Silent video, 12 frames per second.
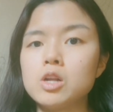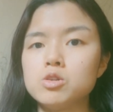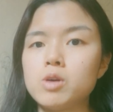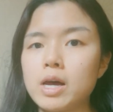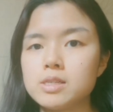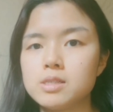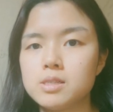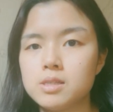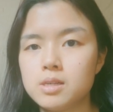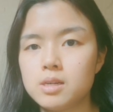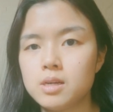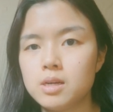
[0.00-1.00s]

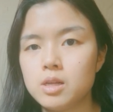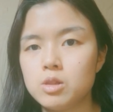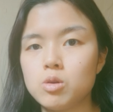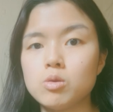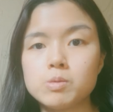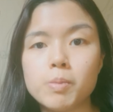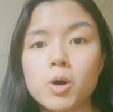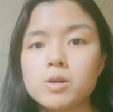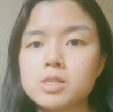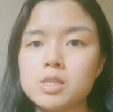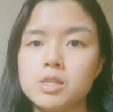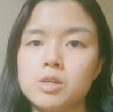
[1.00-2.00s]
address those
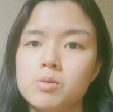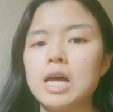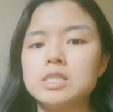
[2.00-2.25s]
parts in you.